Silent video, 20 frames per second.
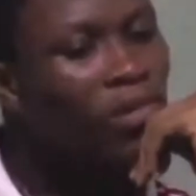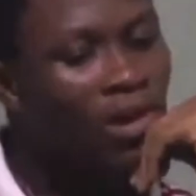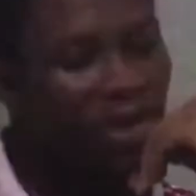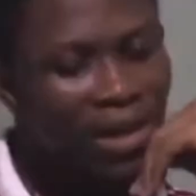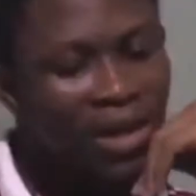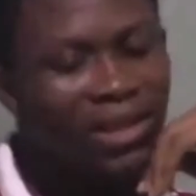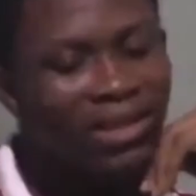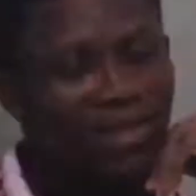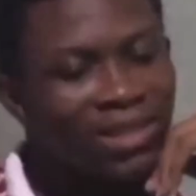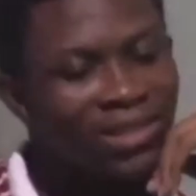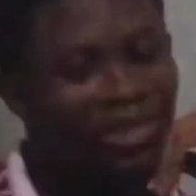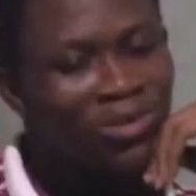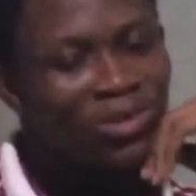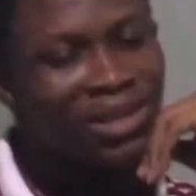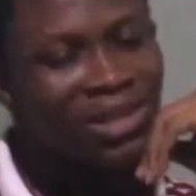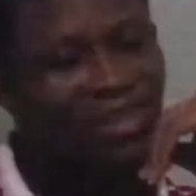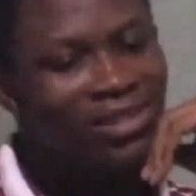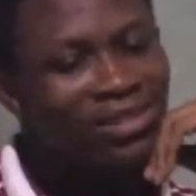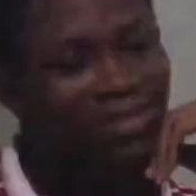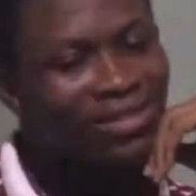Yes, it
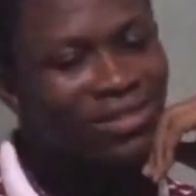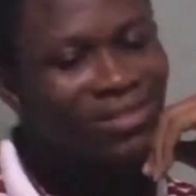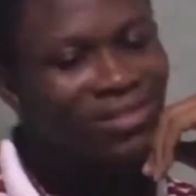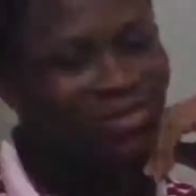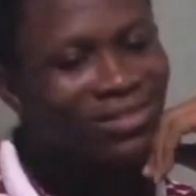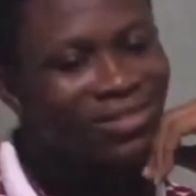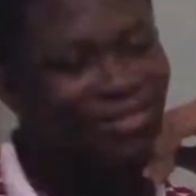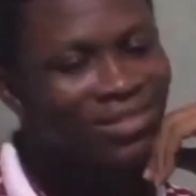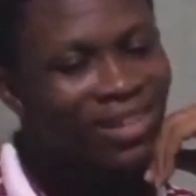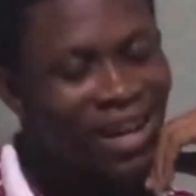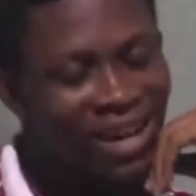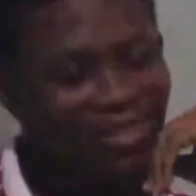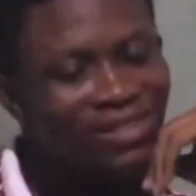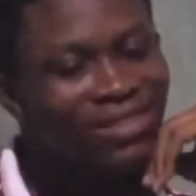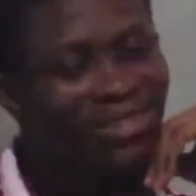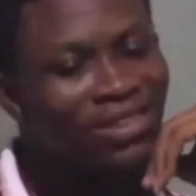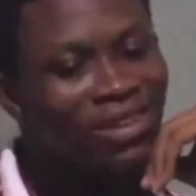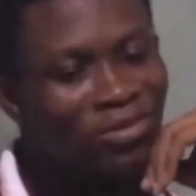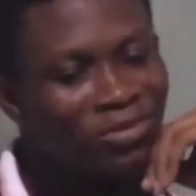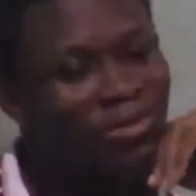really
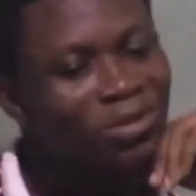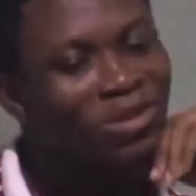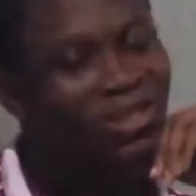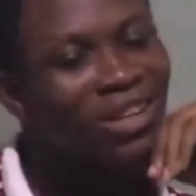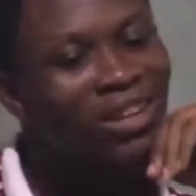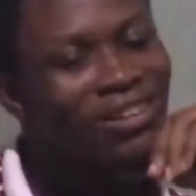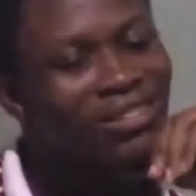has a future.